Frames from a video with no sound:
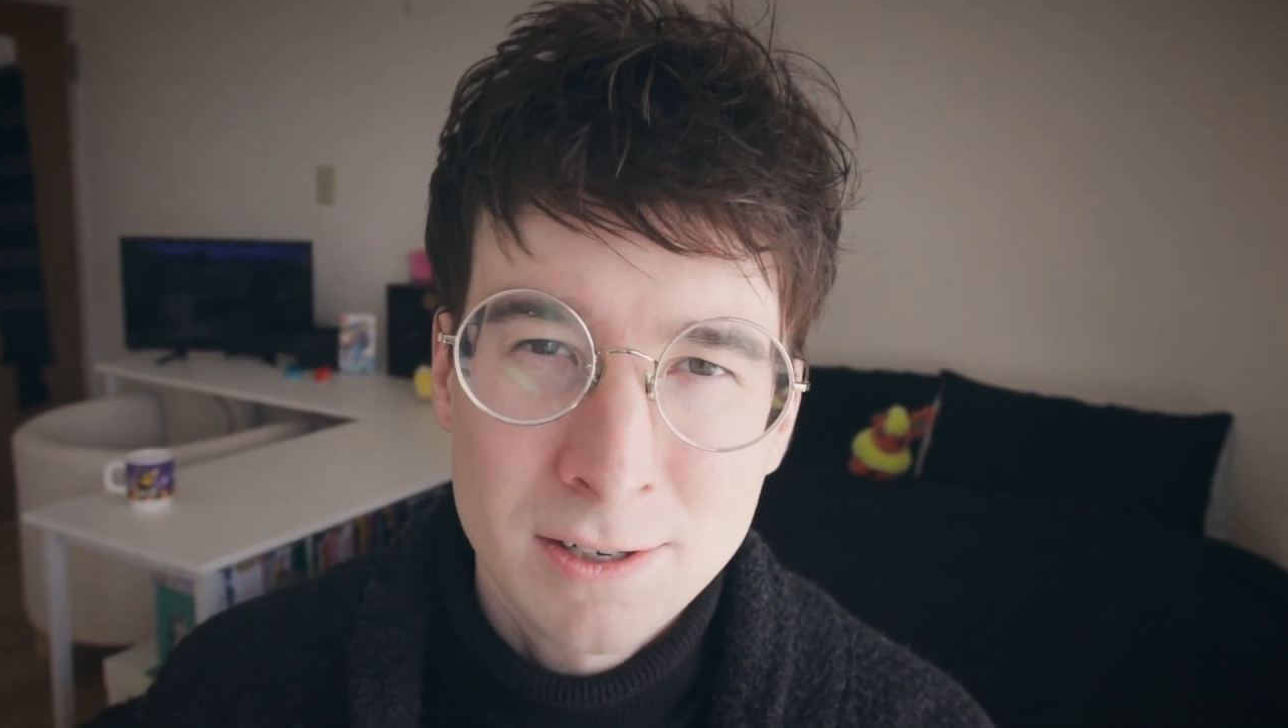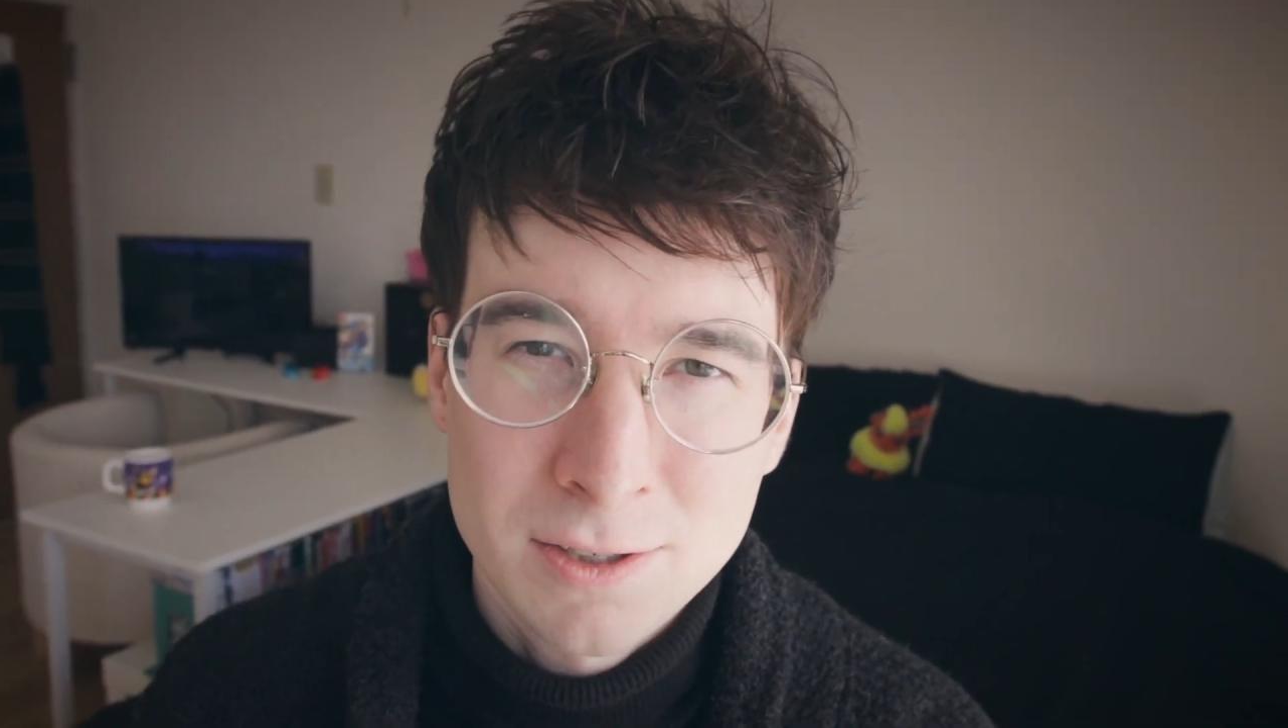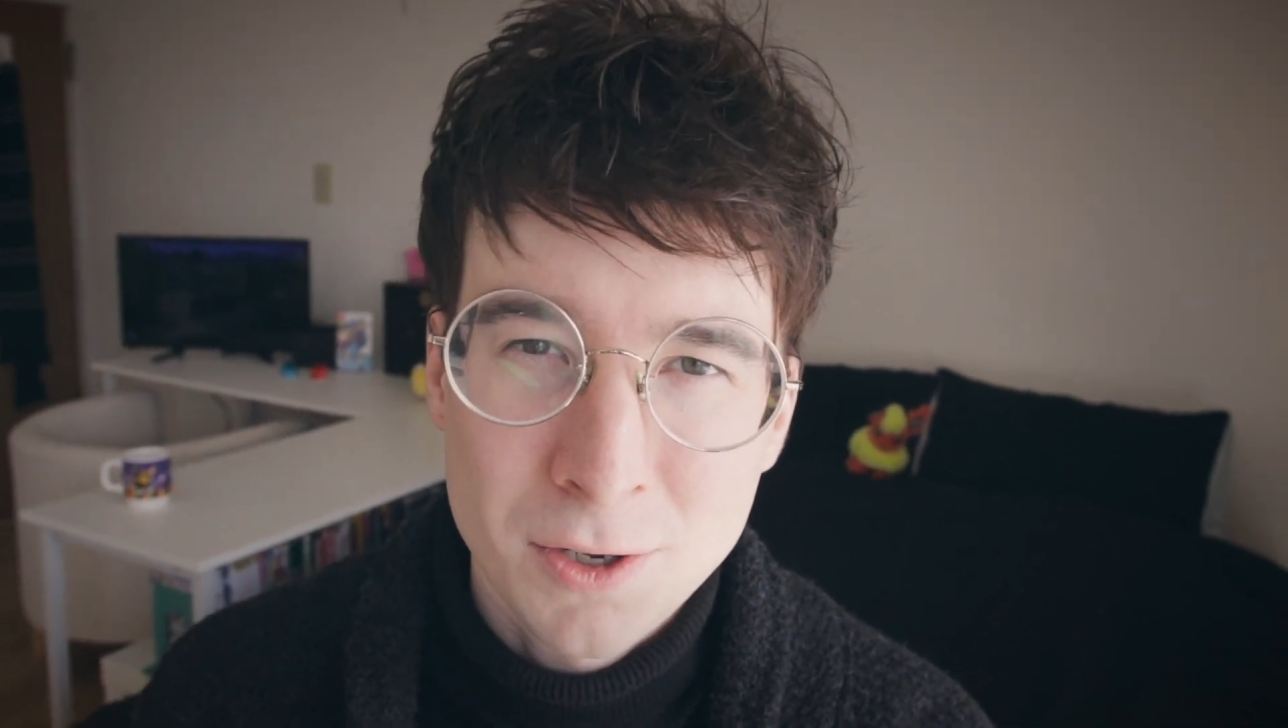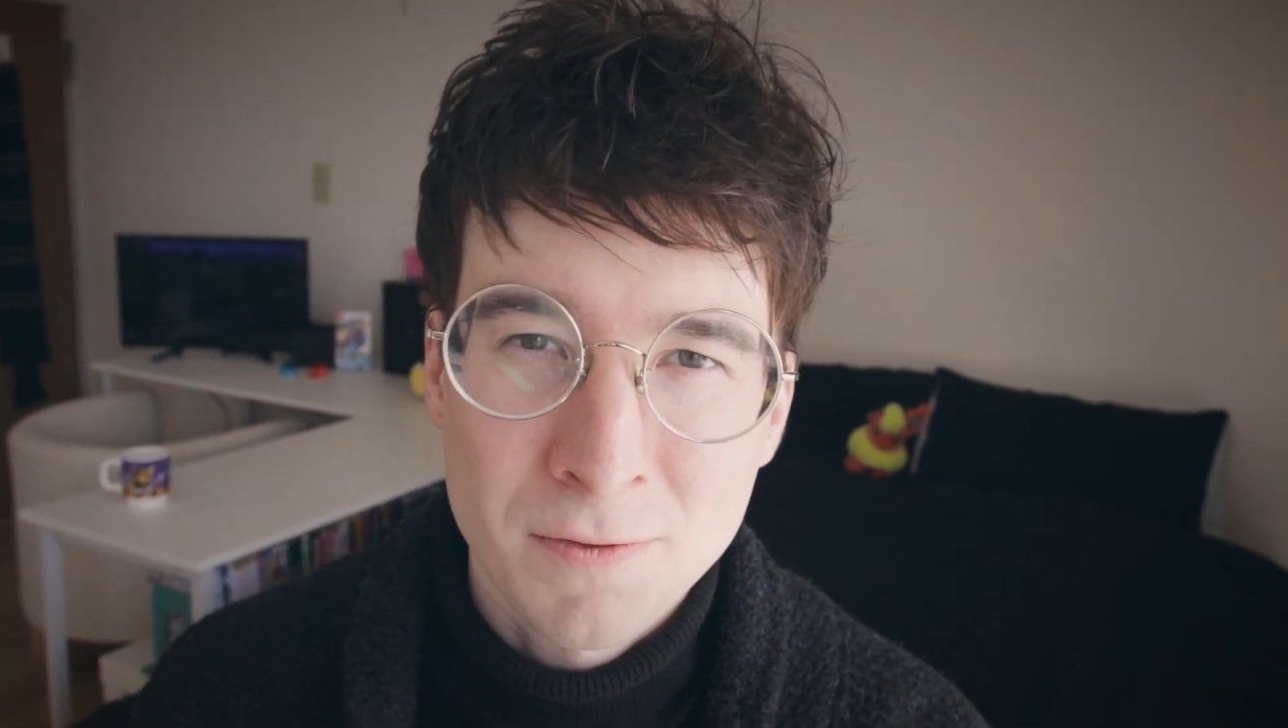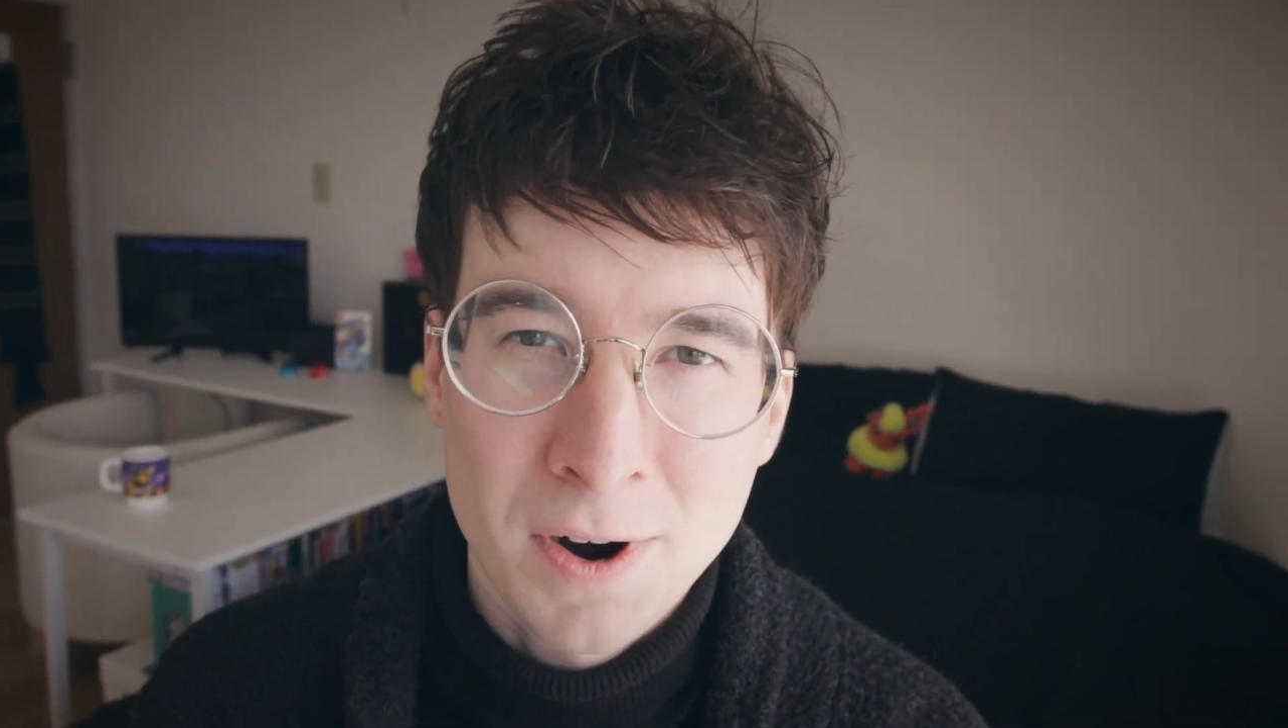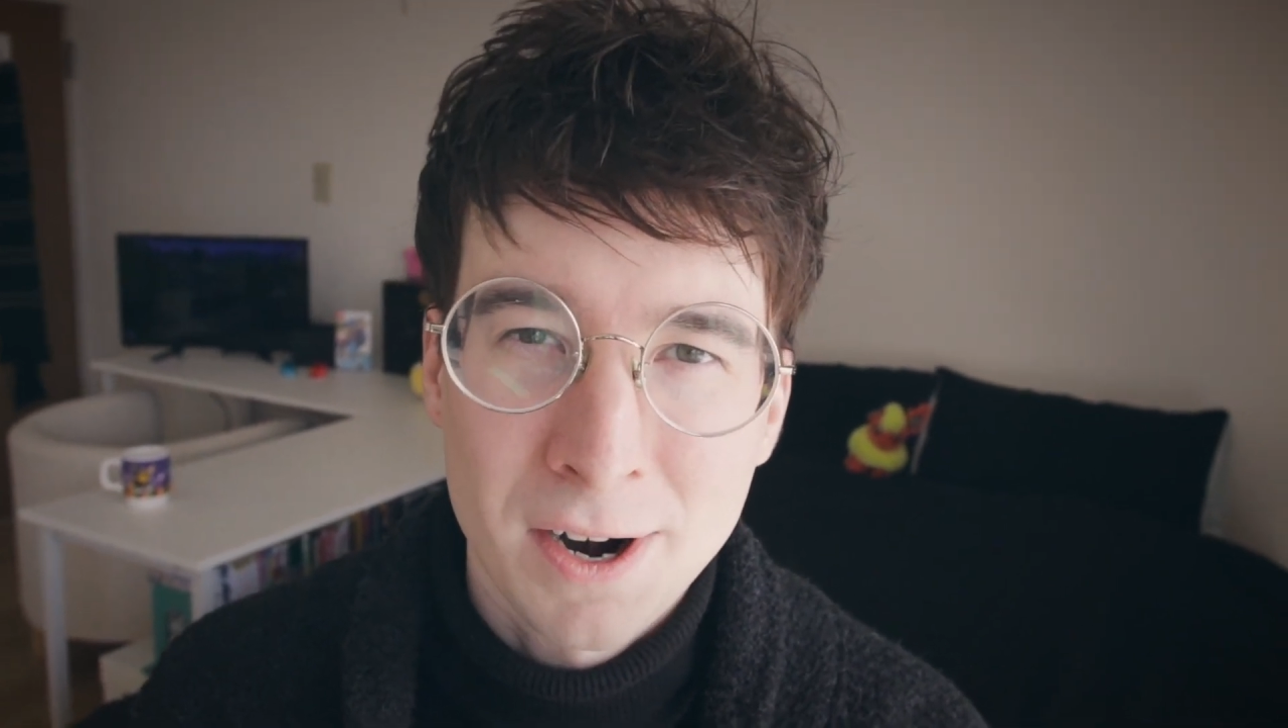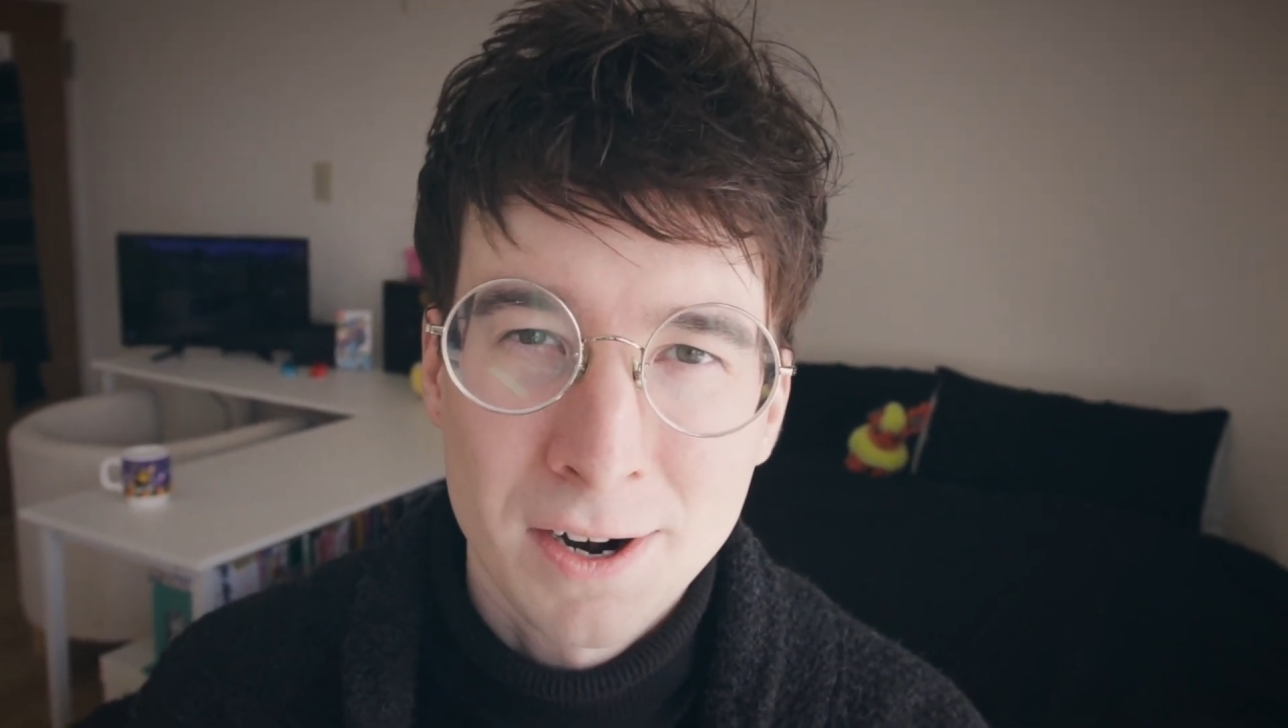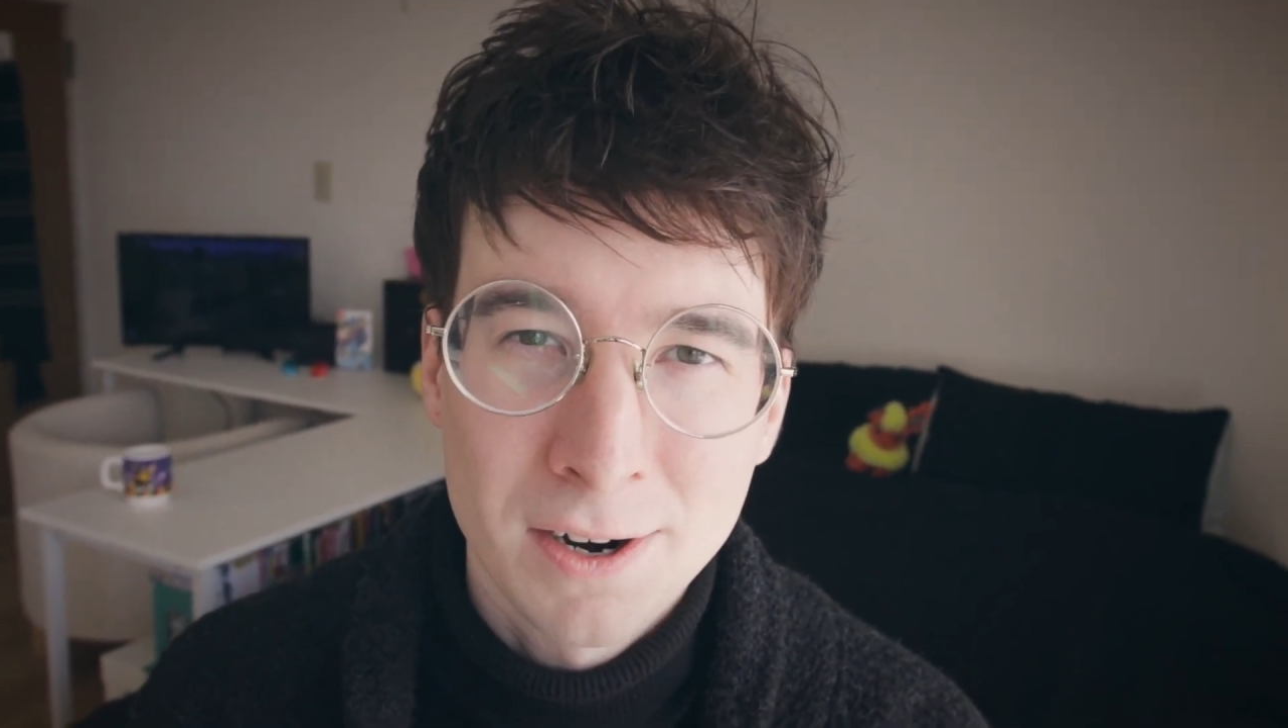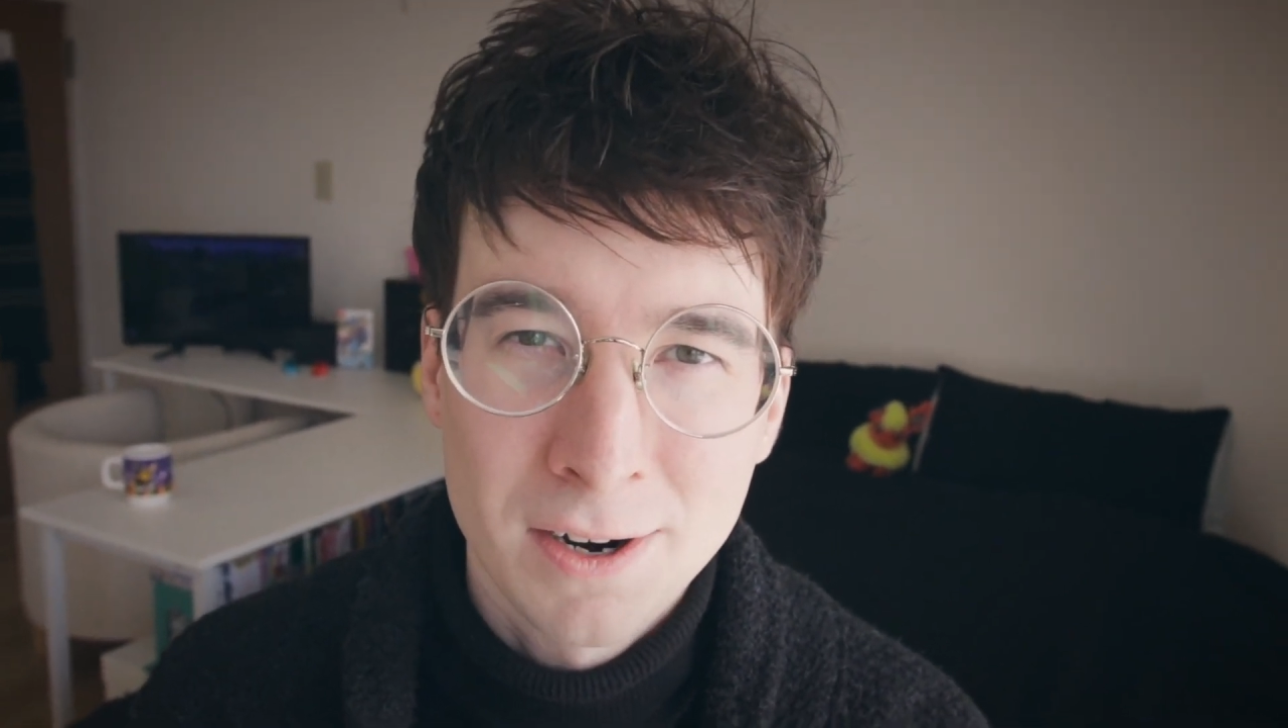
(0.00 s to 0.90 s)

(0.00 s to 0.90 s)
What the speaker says: so far?